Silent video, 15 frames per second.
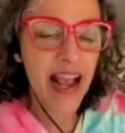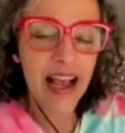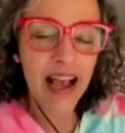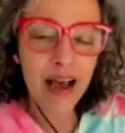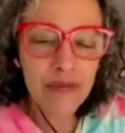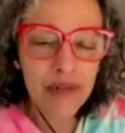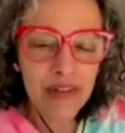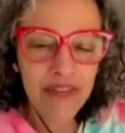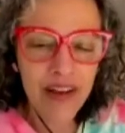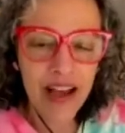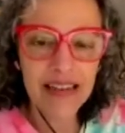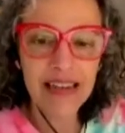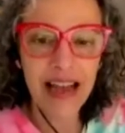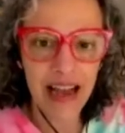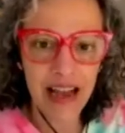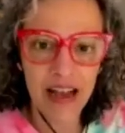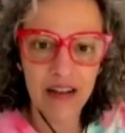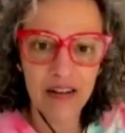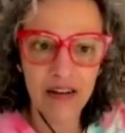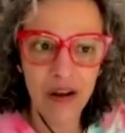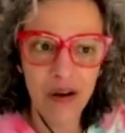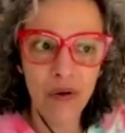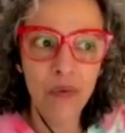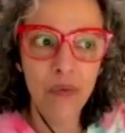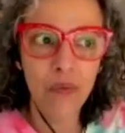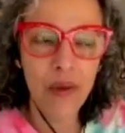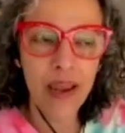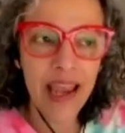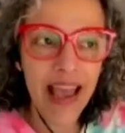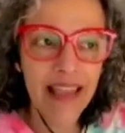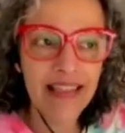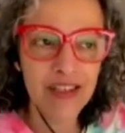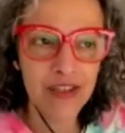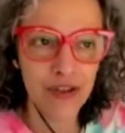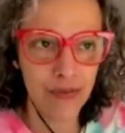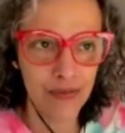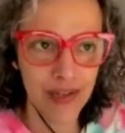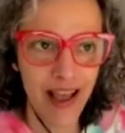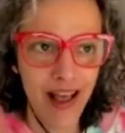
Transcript: Come to find out, we had this trip to